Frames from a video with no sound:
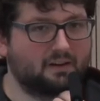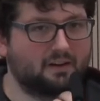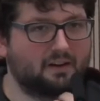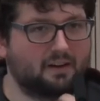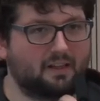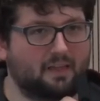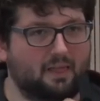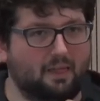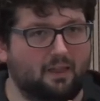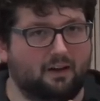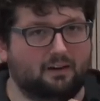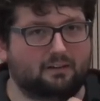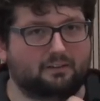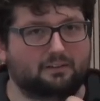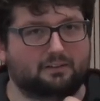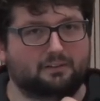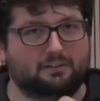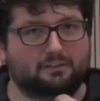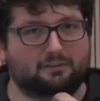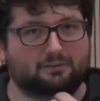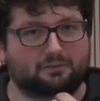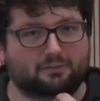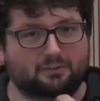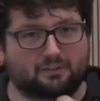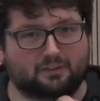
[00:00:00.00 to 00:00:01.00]

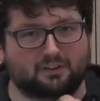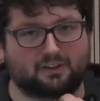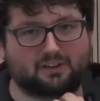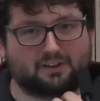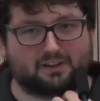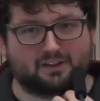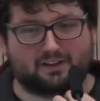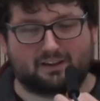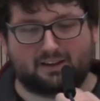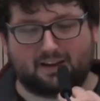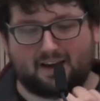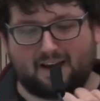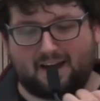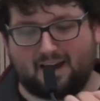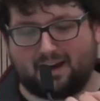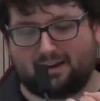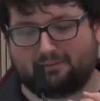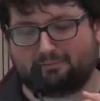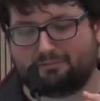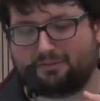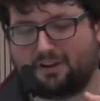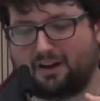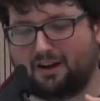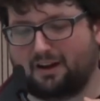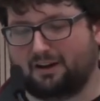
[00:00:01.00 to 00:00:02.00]
Stakeholders, we can yeah.
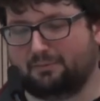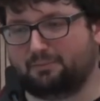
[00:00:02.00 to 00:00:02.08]
call them.